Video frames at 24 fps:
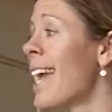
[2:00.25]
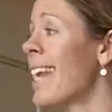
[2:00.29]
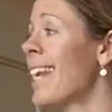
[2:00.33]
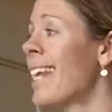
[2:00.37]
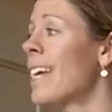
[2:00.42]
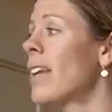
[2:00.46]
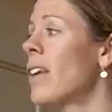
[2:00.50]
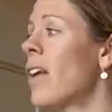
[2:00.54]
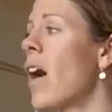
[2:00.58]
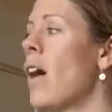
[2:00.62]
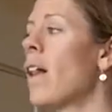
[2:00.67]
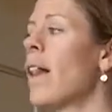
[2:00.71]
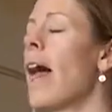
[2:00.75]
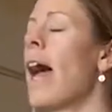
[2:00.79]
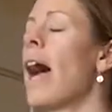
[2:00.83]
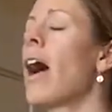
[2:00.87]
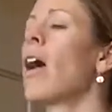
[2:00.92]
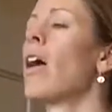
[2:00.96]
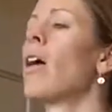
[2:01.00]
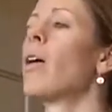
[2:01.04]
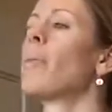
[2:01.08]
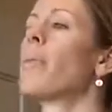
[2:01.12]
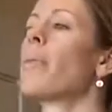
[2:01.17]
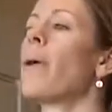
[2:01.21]
any and all
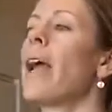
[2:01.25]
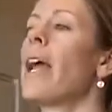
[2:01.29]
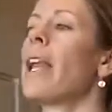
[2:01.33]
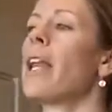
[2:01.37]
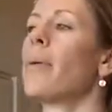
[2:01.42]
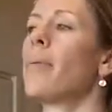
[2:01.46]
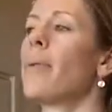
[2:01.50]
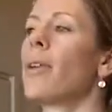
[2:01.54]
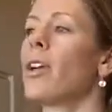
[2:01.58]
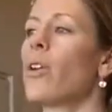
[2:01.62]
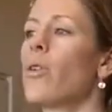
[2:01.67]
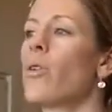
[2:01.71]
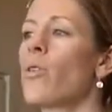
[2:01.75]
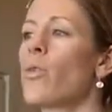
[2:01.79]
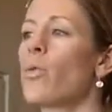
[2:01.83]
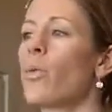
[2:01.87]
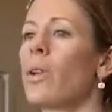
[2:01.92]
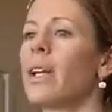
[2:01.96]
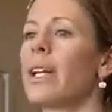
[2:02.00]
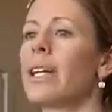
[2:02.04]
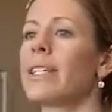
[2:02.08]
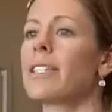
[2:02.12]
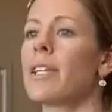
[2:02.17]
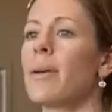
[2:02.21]
help, anybody who's
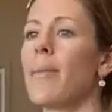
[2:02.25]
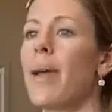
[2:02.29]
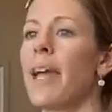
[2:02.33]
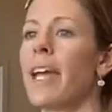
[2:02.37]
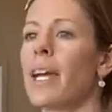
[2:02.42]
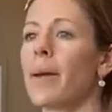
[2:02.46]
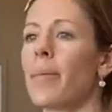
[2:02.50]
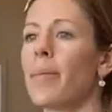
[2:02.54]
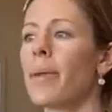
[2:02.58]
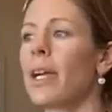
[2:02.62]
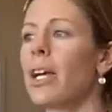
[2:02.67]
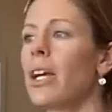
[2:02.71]
willing to make a